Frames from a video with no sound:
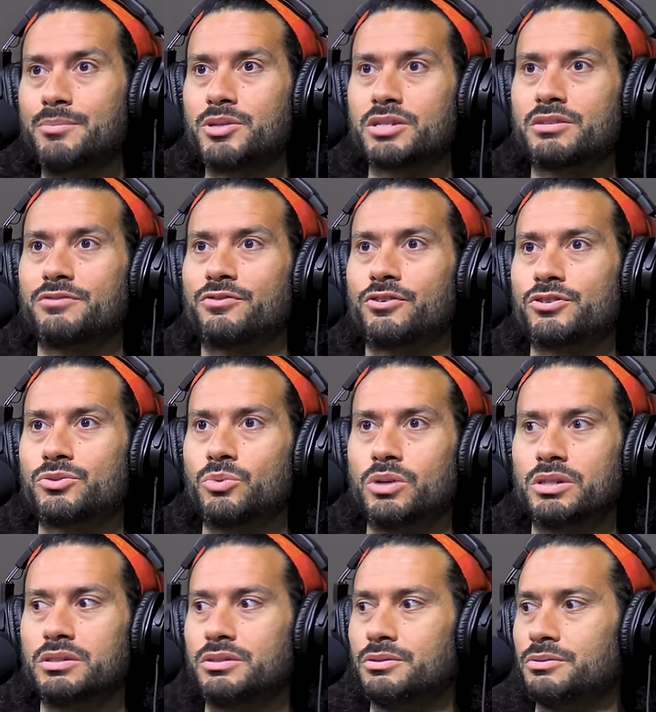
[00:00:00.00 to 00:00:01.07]
I'm just the first
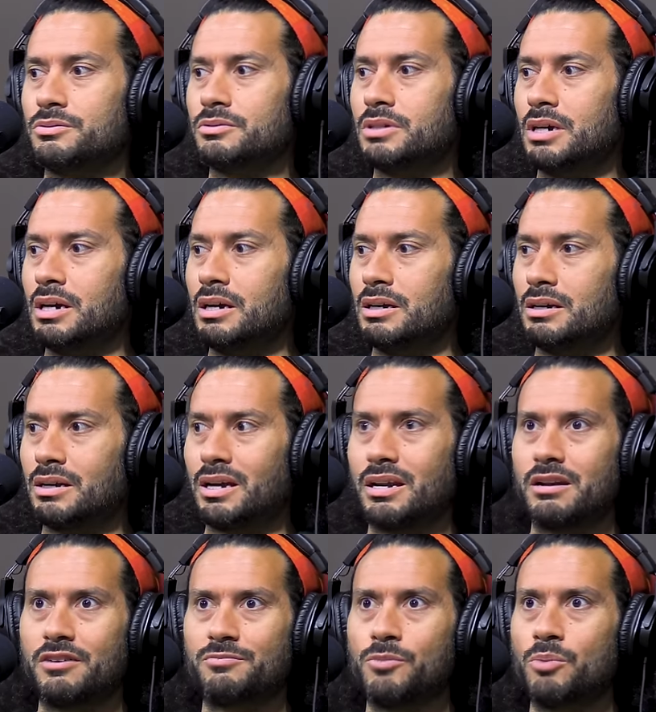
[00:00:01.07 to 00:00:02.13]
one to
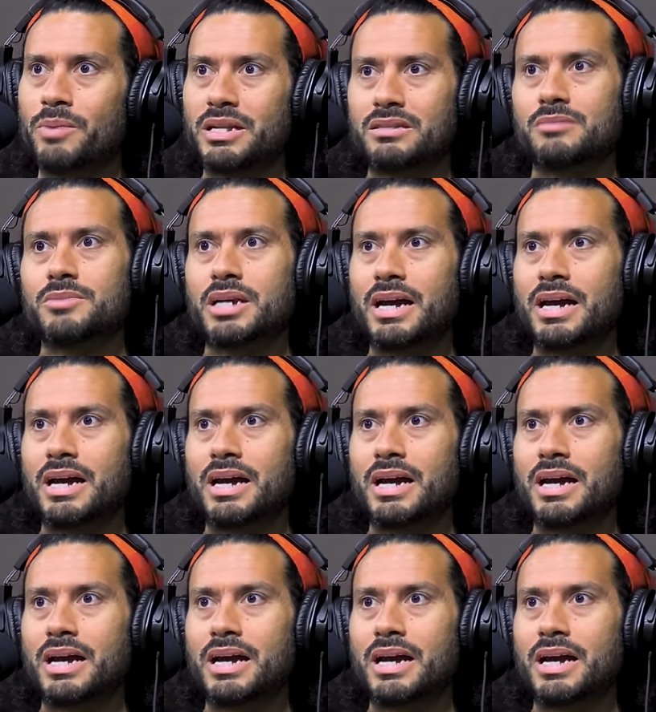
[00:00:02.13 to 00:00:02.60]
get enough momentum